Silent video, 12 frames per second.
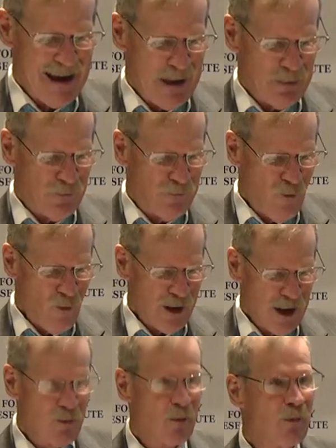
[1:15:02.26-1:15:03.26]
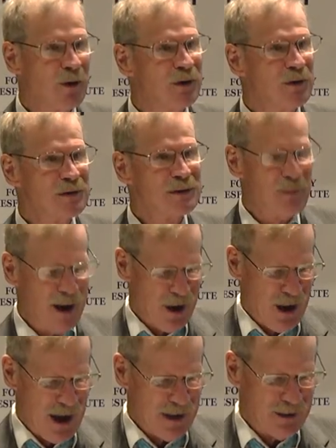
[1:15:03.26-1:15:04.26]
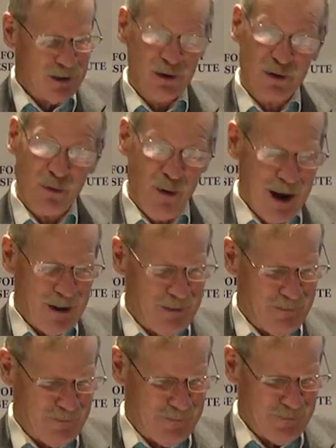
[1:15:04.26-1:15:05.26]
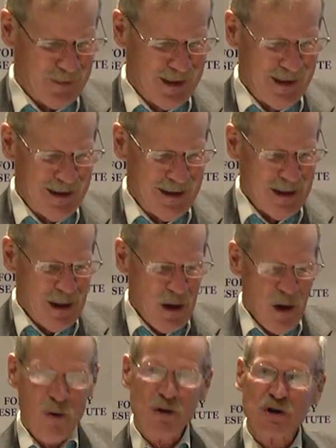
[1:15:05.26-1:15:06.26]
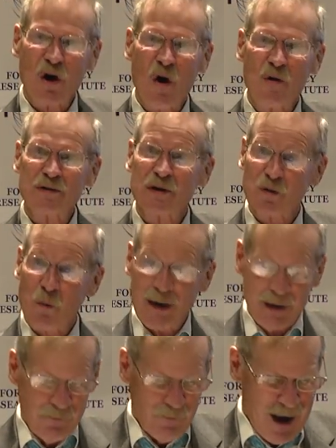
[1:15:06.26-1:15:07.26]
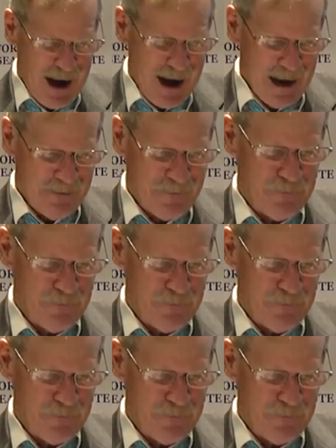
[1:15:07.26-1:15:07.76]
and the 40 were reduced by lot to 12, who chose 25.